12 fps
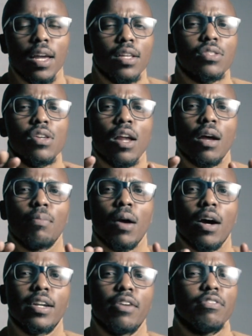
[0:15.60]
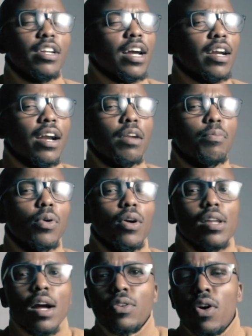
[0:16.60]
It's not about having a great
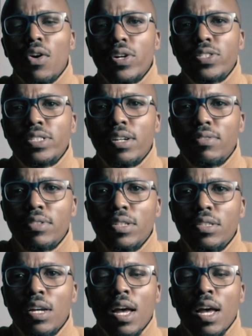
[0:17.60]
product or a service.